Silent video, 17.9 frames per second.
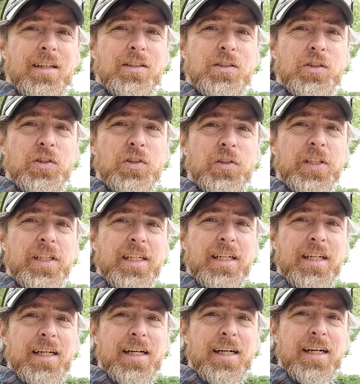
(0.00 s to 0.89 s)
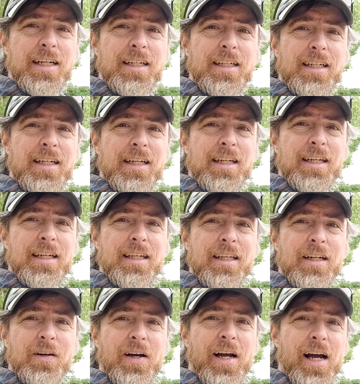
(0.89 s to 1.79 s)
to the,
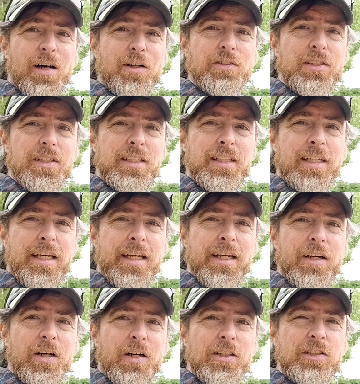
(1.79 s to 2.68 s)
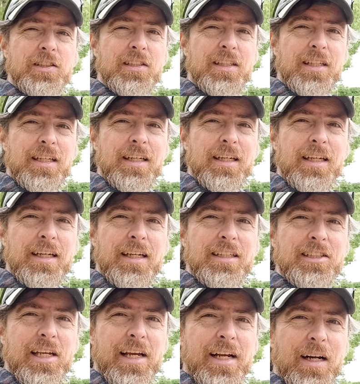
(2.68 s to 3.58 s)
housing the innards
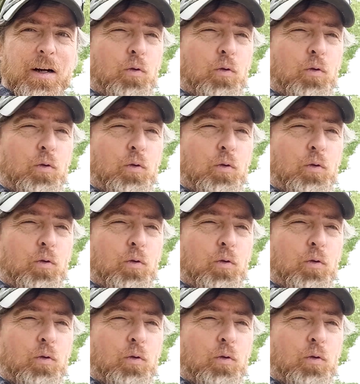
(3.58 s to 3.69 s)
is like a